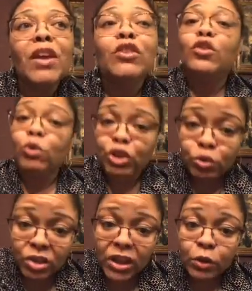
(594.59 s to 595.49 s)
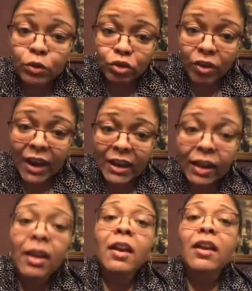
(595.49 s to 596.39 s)
social skills
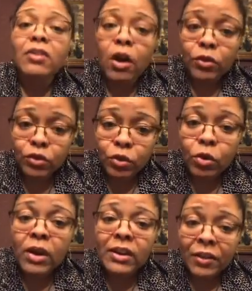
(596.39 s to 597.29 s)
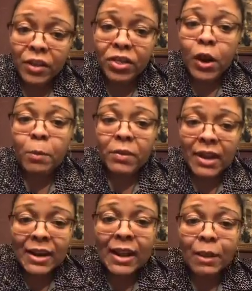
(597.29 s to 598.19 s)
training is also another therapy
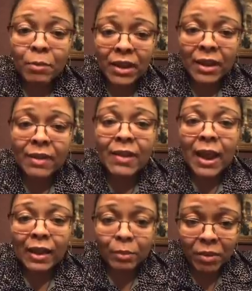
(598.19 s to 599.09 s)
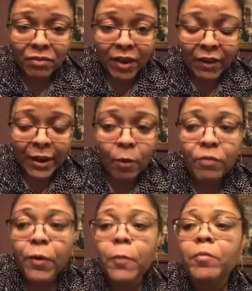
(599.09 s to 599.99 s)
that they can begin that could be very
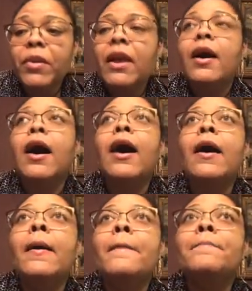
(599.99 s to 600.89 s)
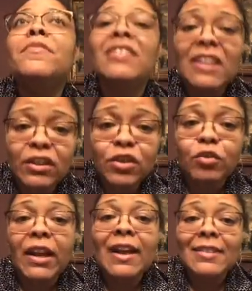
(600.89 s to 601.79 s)
helpful.
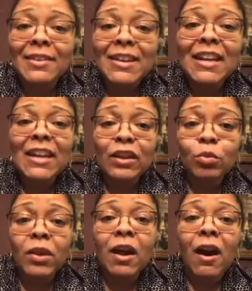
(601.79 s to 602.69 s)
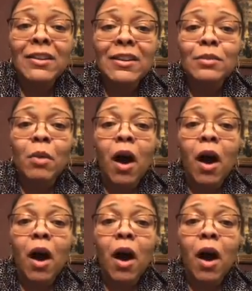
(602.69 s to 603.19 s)
Sensory, as I said, kids with autism